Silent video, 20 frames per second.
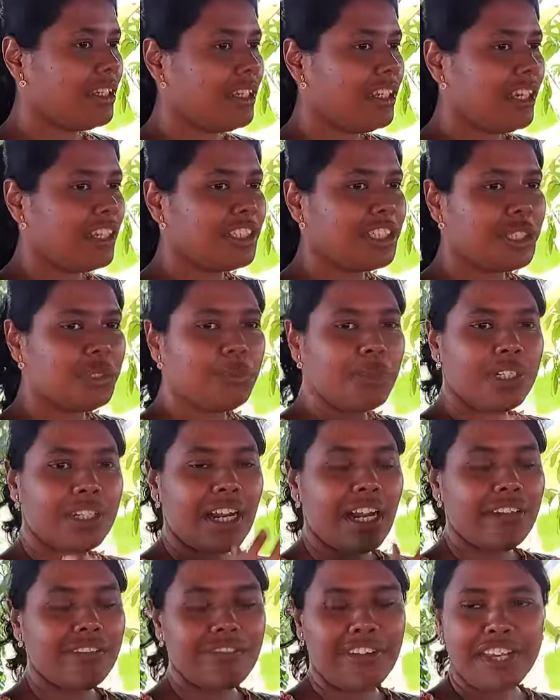And she would
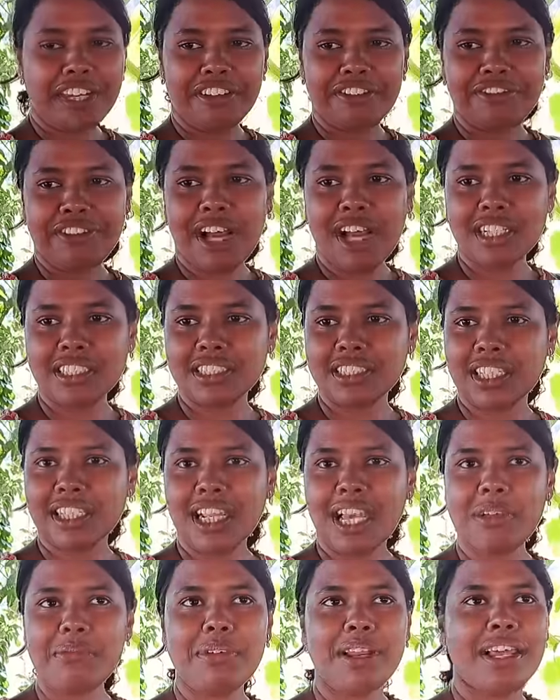run very fast. And
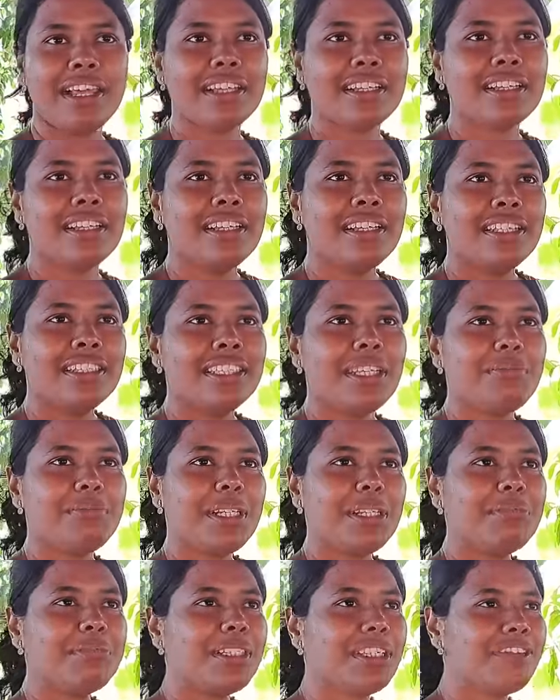I'm like,
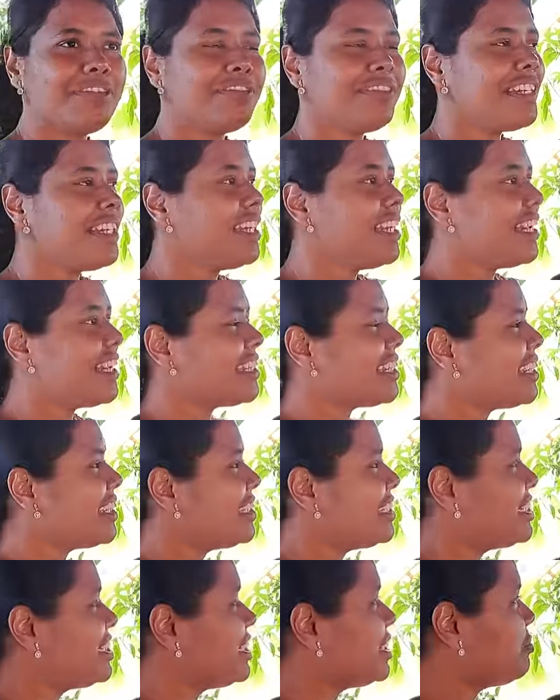sometimes I feel like
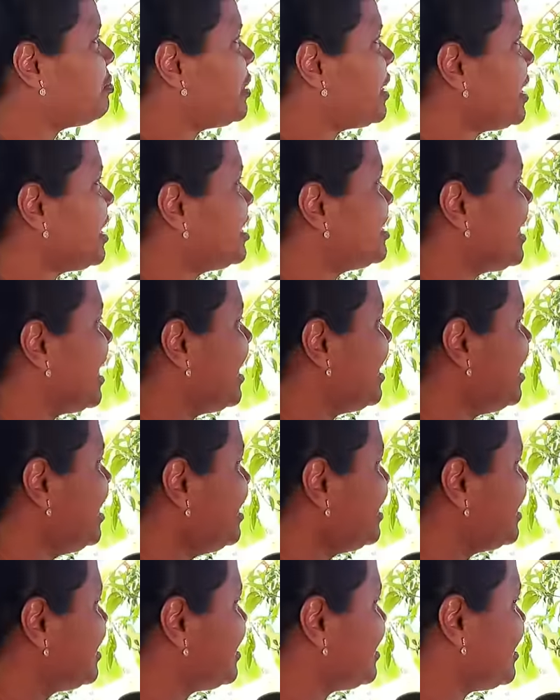she's speaking
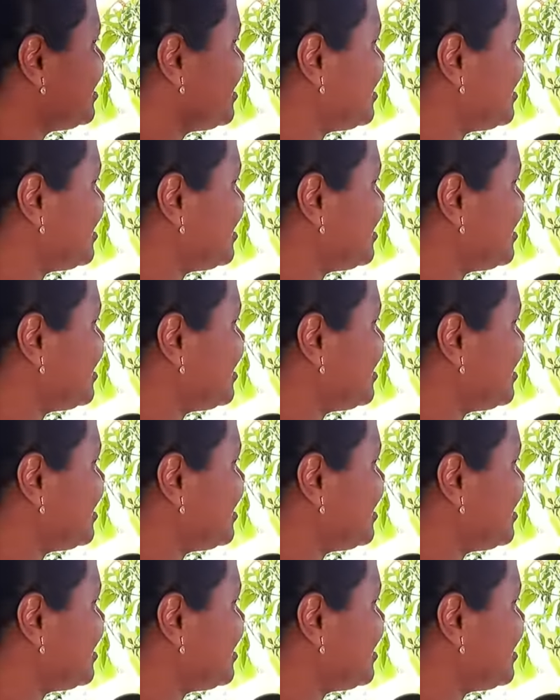Chinese